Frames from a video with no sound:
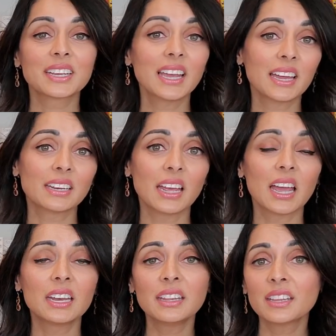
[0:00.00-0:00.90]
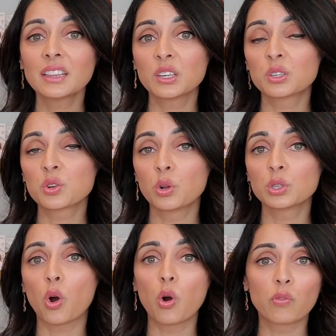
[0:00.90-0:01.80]
again, anything that you're
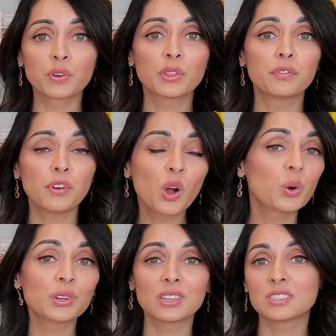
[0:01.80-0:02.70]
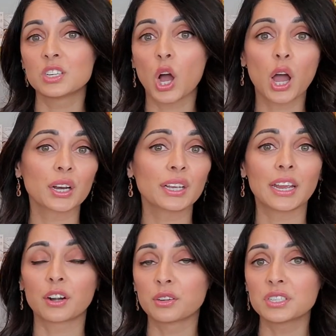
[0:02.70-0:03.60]
told over the phone is not a
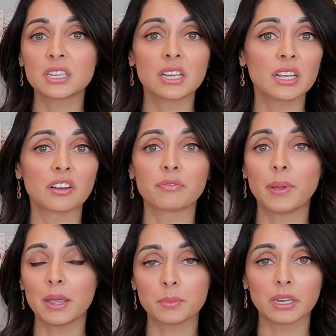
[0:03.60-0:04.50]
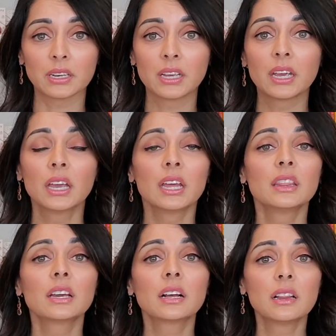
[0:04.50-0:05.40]
guarantee of payment.
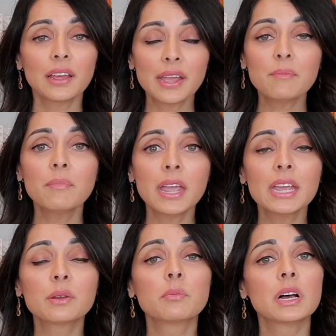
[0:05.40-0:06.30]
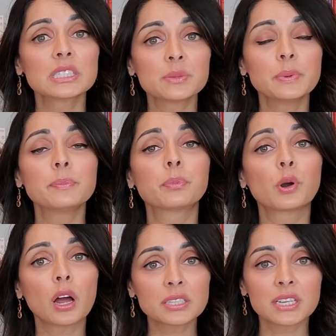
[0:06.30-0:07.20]
The claim made must be
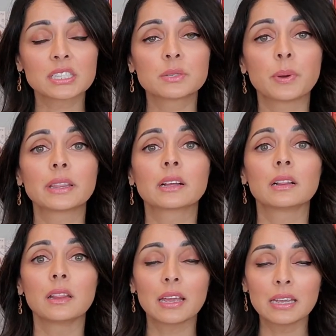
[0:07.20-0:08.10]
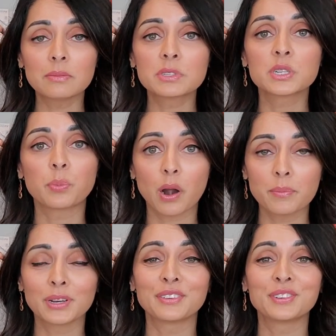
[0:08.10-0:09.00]
processed by the claims
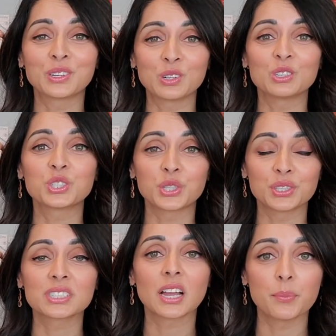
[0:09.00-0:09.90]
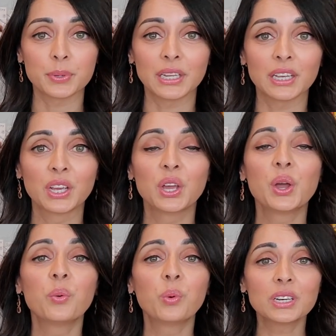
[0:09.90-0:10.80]
department of your insurance company.
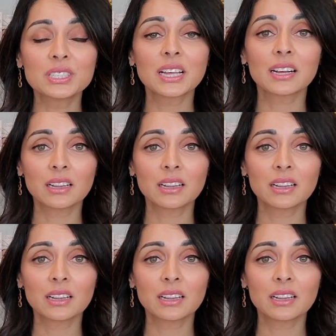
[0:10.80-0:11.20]
Once that